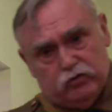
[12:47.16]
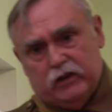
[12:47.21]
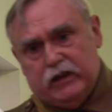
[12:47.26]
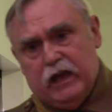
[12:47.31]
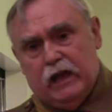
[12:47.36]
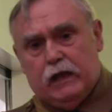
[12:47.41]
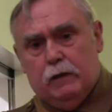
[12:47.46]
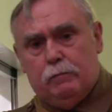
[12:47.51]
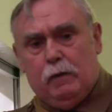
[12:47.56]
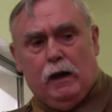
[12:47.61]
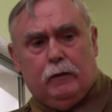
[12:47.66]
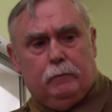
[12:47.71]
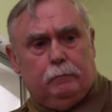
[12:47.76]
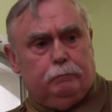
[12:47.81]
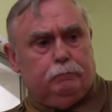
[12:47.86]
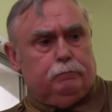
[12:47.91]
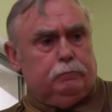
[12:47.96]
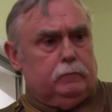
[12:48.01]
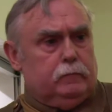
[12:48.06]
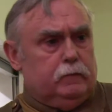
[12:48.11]

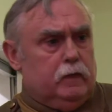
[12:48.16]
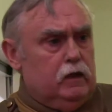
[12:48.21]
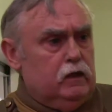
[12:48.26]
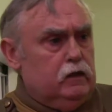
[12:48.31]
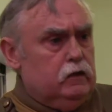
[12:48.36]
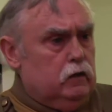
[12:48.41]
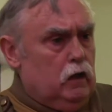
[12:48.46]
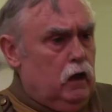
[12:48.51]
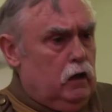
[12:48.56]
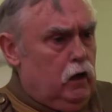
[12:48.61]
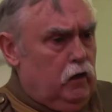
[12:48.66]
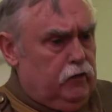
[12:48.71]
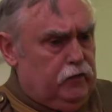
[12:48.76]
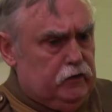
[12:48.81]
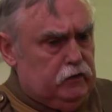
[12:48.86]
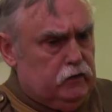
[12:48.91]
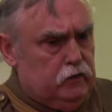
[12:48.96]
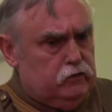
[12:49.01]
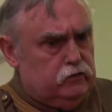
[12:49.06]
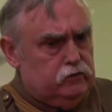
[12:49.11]
kickabout. I
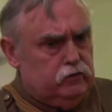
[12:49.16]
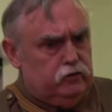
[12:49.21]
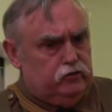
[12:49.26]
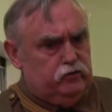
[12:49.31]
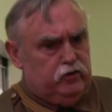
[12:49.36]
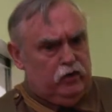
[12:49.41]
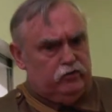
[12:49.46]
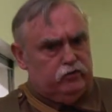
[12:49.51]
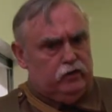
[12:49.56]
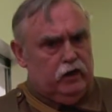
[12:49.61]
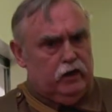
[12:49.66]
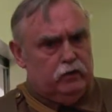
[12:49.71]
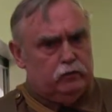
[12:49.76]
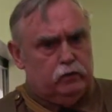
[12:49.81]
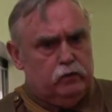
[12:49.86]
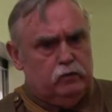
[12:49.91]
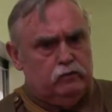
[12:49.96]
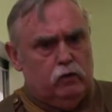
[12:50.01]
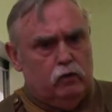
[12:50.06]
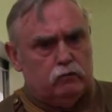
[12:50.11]
think the Cheshire lads
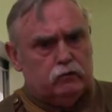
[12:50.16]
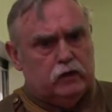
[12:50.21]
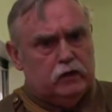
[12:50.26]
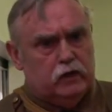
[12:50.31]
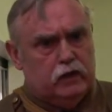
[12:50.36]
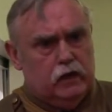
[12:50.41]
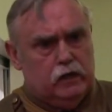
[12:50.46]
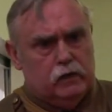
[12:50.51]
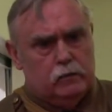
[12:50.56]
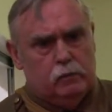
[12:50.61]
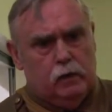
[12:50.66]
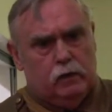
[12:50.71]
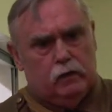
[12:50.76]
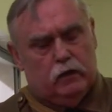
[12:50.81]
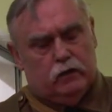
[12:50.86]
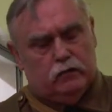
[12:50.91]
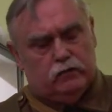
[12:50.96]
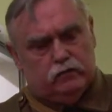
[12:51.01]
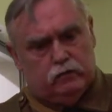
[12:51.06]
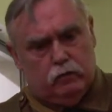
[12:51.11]
were involved in a
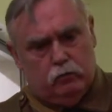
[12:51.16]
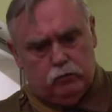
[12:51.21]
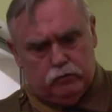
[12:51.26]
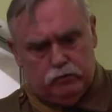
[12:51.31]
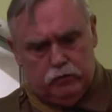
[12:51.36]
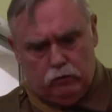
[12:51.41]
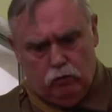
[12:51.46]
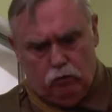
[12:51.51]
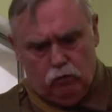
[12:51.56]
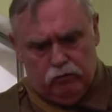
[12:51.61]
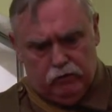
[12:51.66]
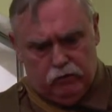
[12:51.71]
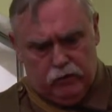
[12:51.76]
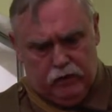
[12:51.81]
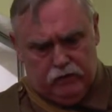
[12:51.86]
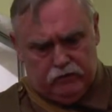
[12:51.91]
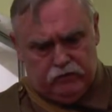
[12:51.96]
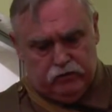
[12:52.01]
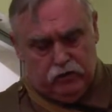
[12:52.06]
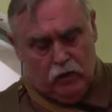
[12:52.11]
kickabout, and so were the Norfolk
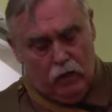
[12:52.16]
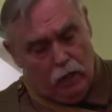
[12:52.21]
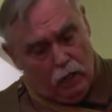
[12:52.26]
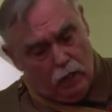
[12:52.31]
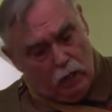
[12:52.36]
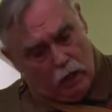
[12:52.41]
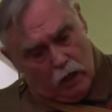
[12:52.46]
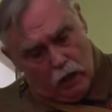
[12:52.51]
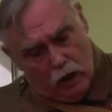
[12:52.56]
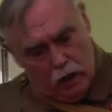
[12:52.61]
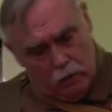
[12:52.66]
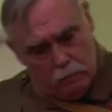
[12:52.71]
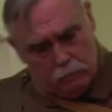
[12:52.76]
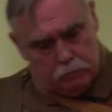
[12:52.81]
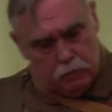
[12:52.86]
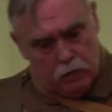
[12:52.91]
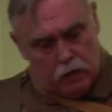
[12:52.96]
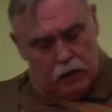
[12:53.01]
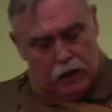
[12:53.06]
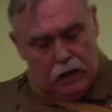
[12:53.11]
lads
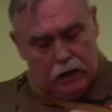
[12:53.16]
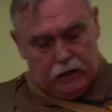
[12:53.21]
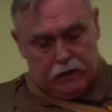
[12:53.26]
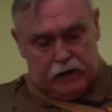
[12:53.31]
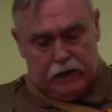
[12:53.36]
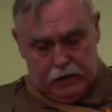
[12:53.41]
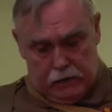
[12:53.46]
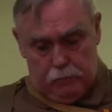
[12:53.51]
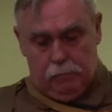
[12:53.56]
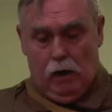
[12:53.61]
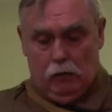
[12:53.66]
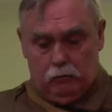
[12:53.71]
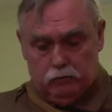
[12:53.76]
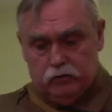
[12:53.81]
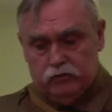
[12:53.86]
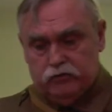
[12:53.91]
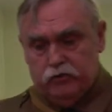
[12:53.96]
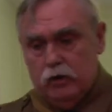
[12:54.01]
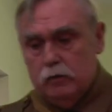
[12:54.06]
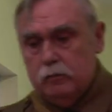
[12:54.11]
in a kickabout
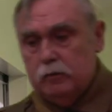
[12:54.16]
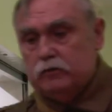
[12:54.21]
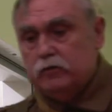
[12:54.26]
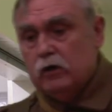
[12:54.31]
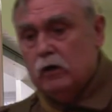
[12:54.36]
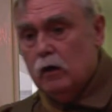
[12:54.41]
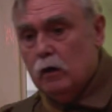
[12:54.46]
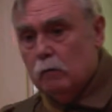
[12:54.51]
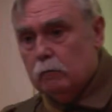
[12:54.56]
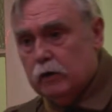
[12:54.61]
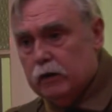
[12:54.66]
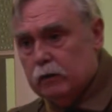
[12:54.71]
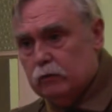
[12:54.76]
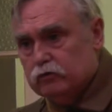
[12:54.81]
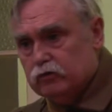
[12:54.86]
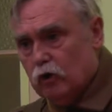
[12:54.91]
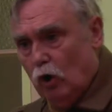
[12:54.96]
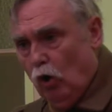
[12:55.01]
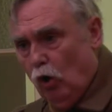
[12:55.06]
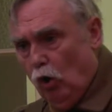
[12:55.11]
with the Germans. But it
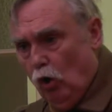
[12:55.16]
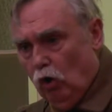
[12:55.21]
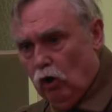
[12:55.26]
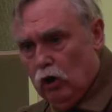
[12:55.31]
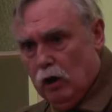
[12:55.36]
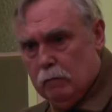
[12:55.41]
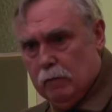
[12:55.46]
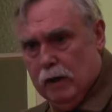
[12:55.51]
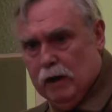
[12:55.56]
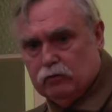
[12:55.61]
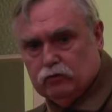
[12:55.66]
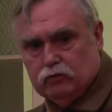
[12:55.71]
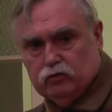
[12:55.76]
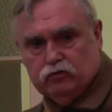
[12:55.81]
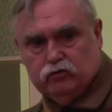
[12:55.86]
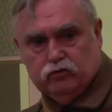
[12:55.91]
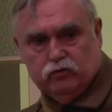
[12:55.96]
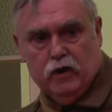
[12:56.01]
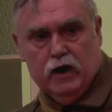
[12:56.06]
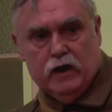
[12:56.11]
was all
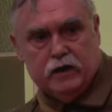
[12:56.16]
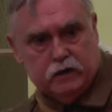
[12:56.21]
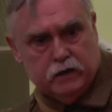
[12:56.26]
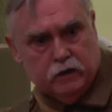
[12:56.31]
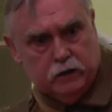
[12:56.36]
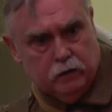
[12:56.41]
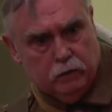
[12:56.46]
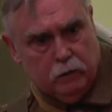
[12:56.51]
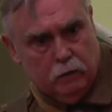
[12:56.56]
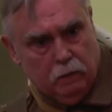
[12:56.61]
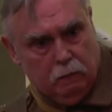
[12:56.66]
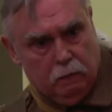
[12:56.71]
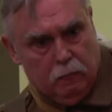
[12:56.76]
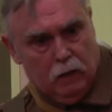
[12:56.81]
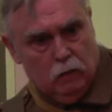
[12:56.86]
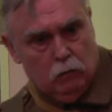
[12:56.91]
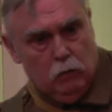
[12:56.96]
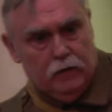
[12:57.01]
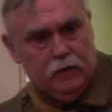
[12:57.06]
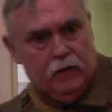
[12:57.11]
about trade.
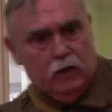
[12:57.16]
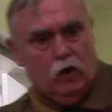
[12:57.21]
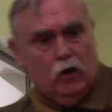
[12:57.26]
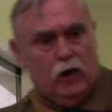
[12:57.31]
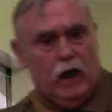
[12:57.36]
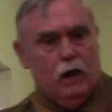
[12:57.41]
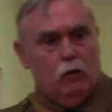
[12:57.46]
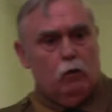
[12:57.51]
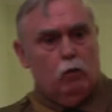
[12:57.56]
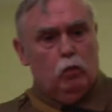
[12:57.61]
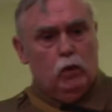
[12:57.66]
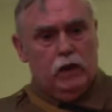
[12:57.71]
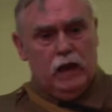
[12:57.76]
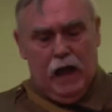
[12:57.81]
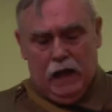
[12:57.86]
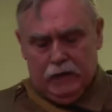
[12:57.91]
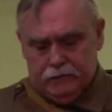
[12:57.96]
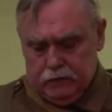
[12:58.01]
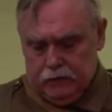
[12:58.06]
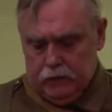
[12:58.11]
When they got out, we
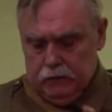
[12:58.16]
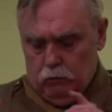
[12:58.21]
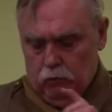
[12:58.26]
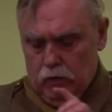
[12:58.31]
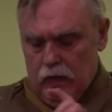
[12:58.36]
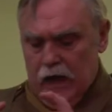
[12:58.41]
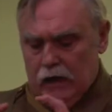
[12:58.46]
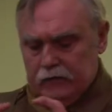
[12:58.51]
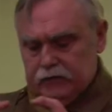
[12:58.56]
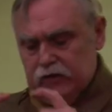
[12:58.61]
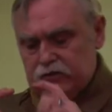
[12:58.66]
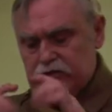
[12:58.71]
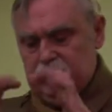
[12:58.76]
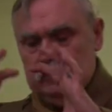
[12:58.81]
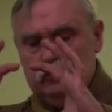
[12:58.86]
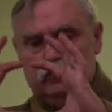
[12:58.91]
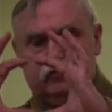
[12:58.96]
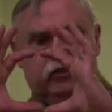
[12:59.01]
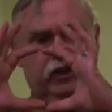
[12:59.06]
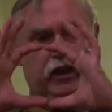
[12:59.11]
had this
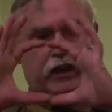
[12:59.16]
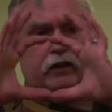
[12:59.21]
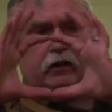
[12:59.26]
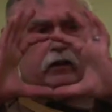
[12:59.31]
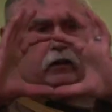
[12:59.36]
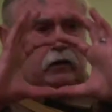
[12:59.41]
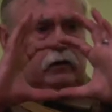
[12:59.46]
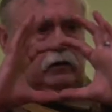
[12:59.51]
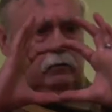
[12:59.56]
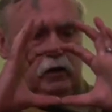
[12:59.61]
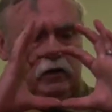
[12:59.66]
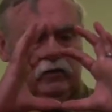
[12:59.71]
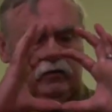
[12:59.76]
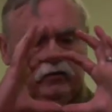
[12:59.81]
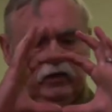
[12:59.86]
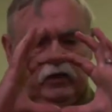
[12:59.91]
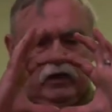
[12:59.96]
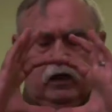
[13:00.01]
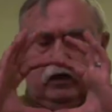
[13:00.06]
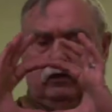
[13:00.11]
little tin. You may have
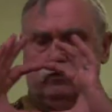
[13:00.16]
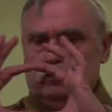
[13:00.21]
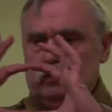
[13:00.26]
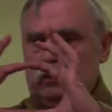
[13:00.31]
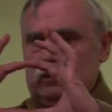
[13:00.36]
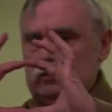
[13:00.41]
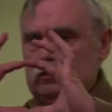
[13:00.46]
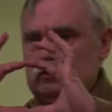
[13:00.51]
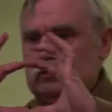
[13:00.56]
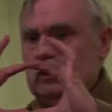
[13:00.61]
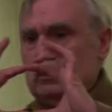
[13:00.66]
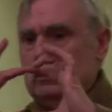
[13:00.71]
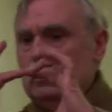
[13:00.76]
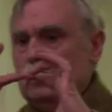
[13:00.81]
seen it. It's a little